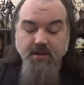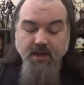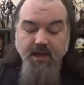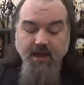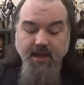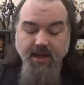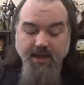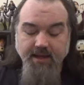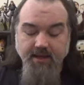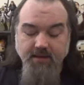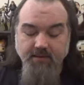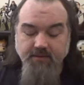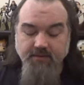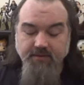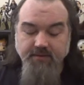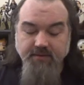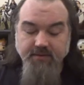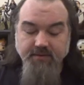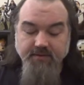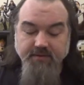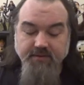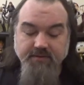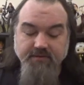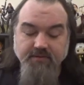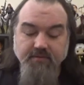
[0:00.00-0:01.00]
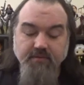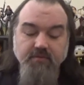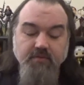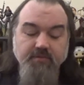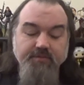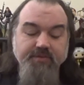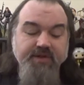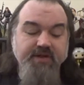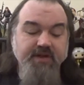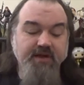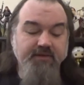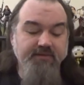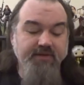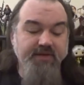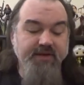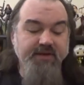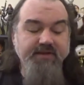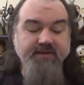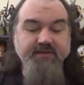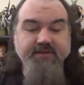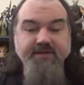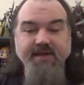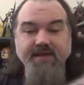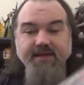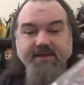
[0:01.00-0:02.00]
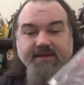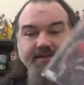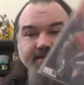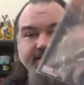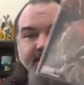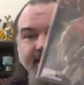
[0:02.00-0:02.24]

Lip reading: And this week we'll be covering 10